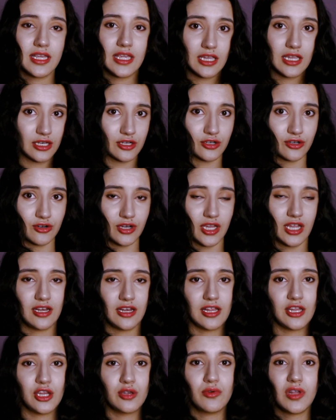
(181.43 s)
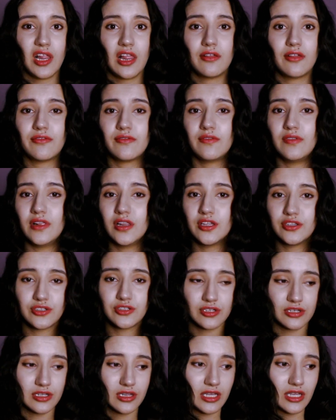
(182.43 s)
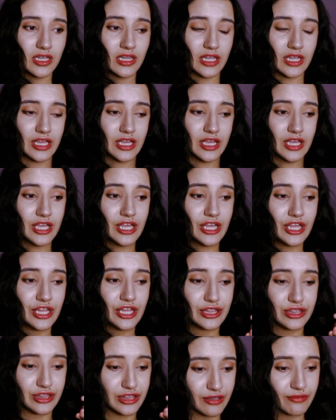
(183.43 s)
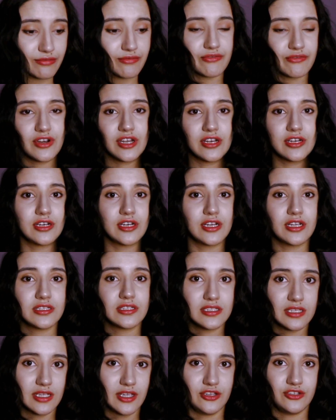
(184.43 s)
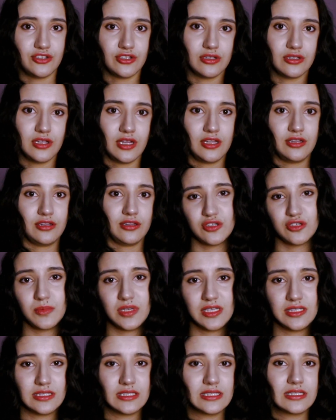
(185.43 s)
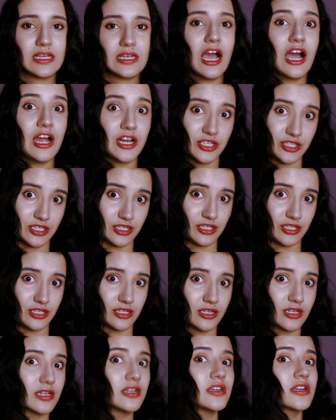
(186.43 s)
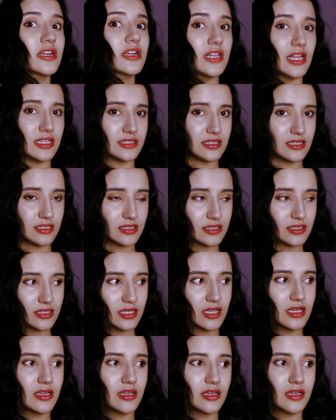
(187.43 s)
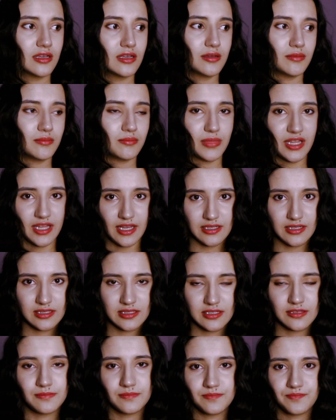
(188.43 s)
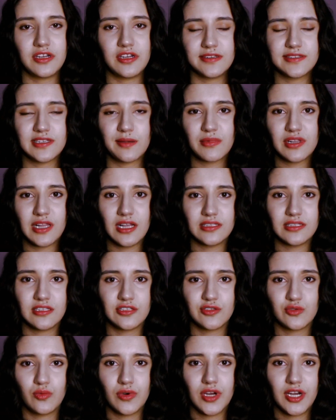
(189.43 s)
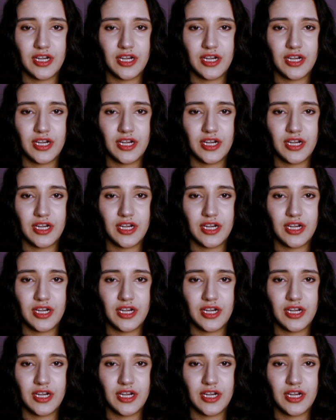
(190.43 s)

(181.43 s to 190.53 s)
study in Korean and you will have literally like different schedule which means harder classes but yes there are some classes